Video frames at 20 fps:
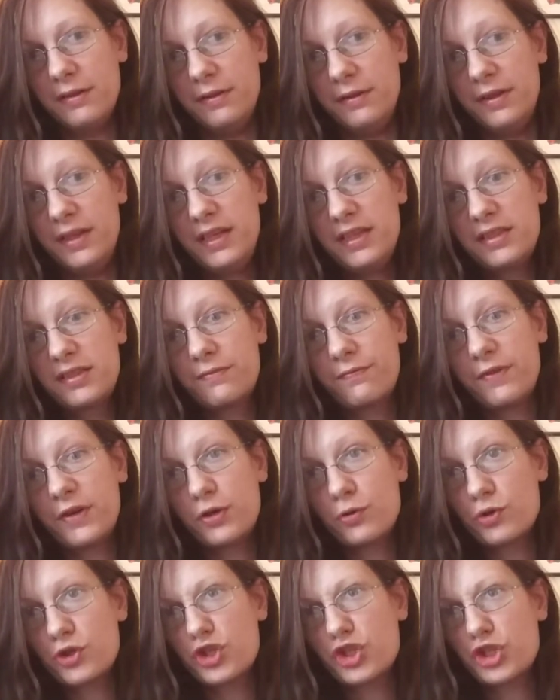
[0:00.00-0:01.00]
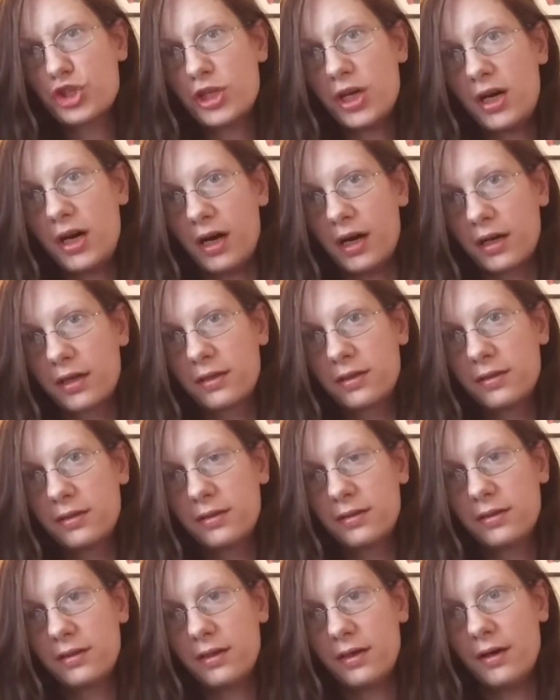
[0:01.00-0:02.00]
These folks stalk
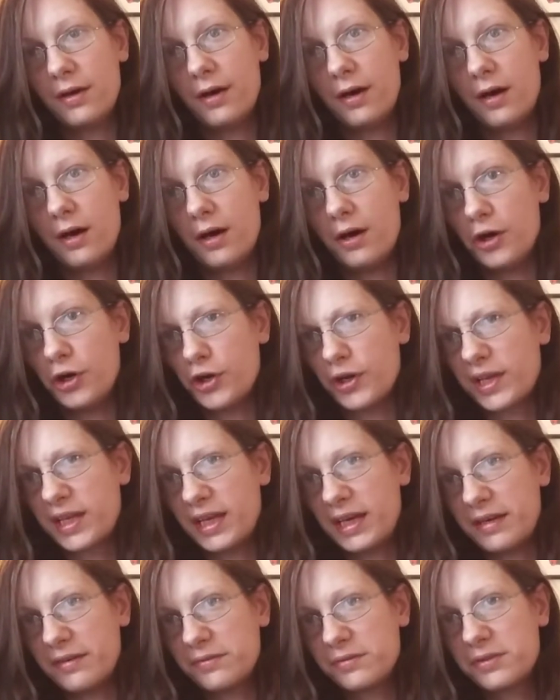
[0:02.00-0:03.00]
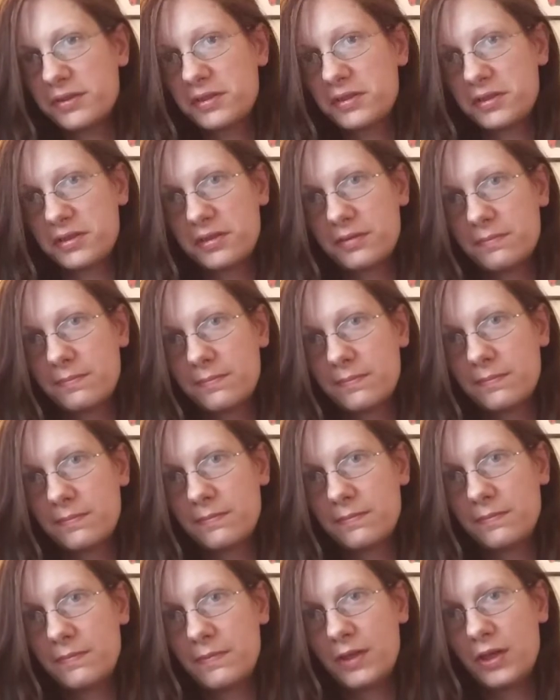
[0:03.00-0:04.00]
our accounts.
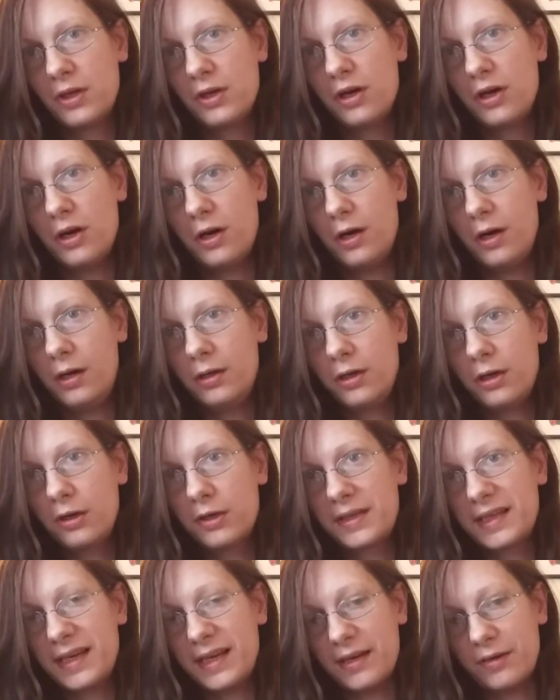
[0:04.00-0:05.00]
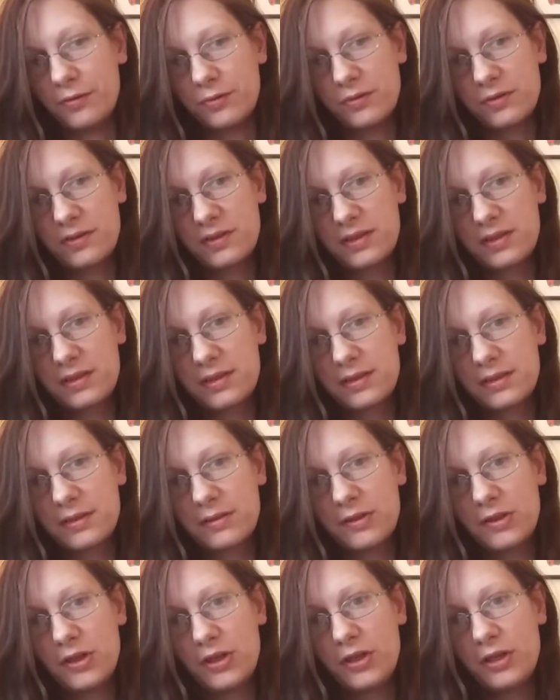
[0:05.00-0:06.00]
On our accounts,
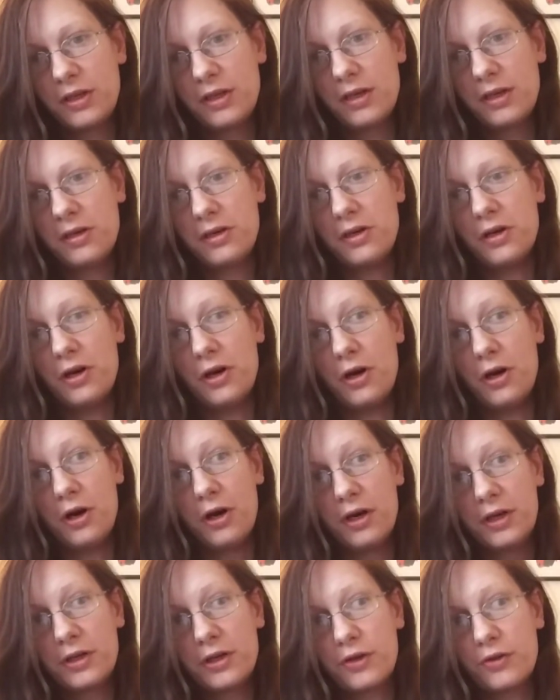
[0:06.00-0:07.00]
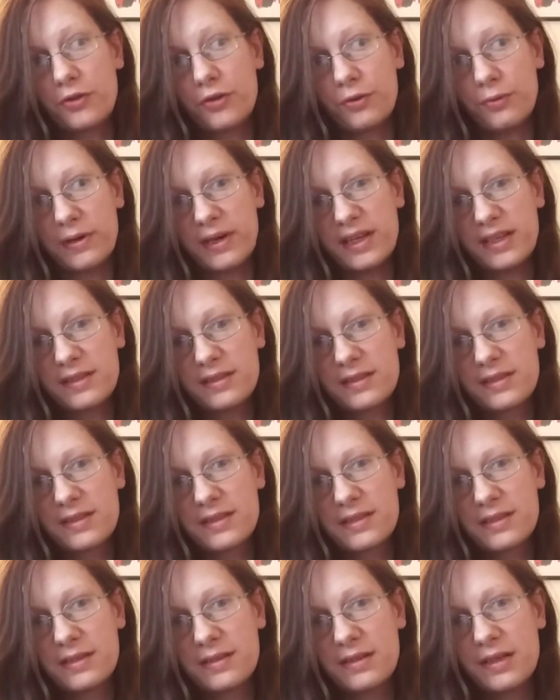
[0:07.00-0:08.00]
on our
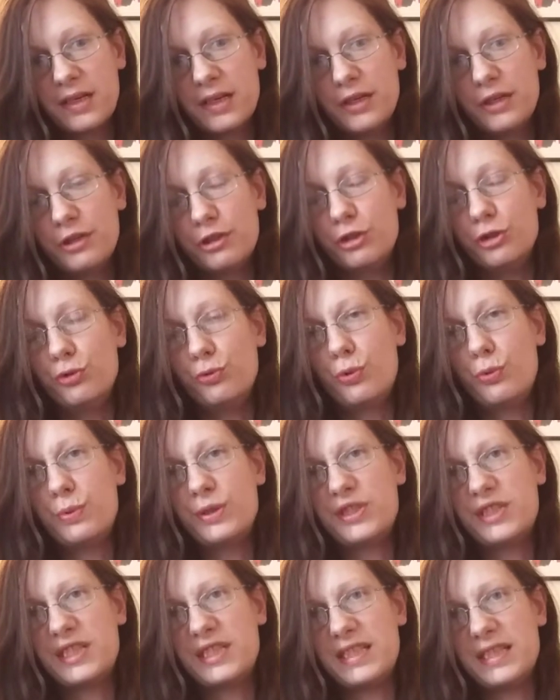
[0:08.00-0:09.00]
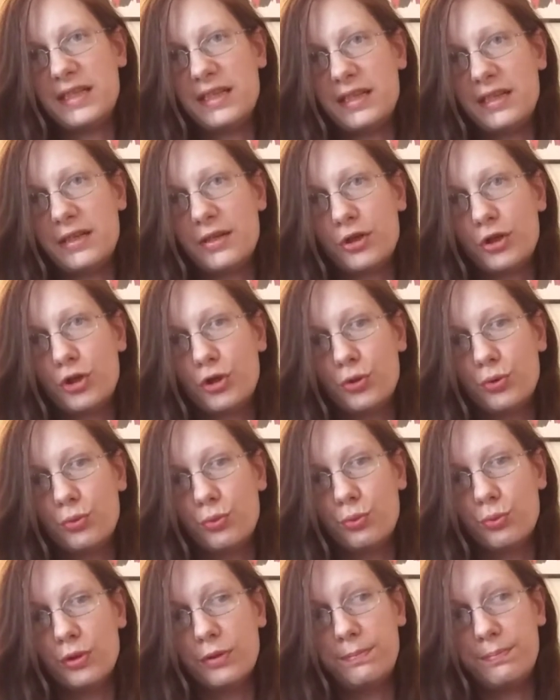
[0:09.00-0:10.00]
threads, you will see
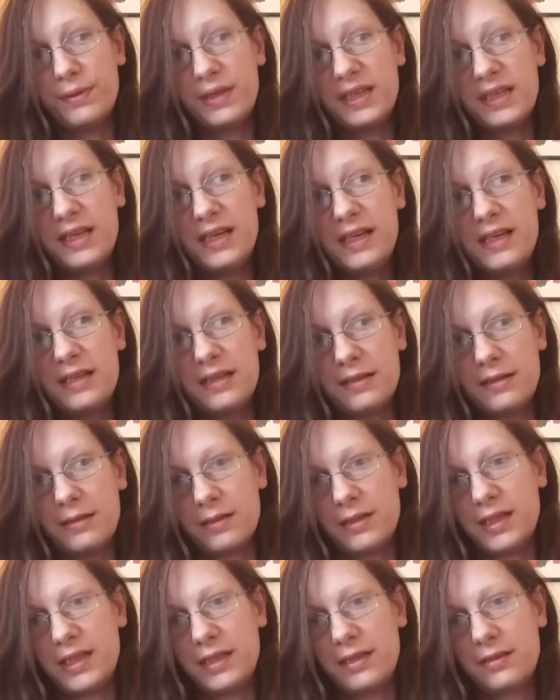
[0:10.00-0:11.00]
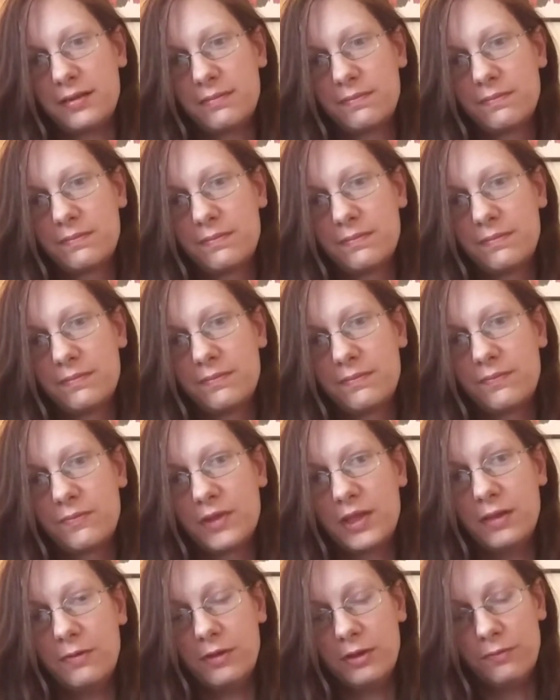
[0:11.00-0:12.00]
repeatedly
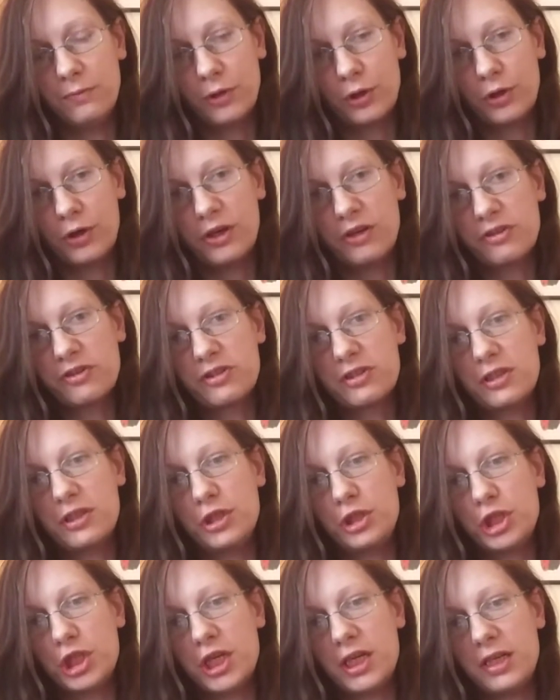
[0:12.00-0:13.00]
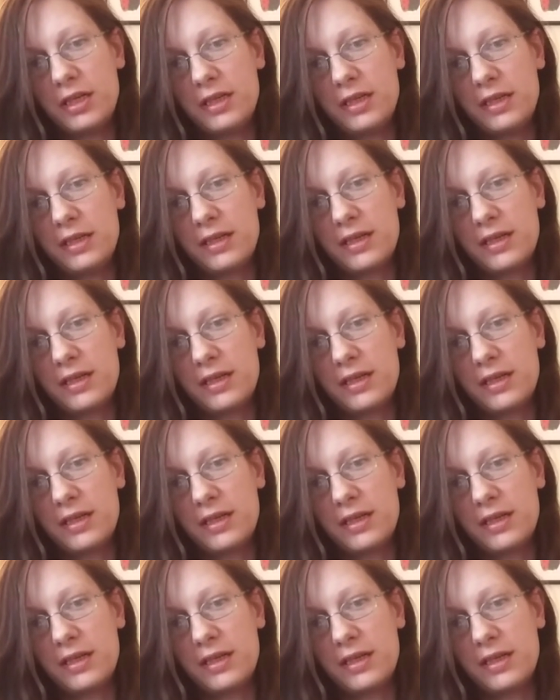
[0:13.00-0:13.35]
in regards to the JD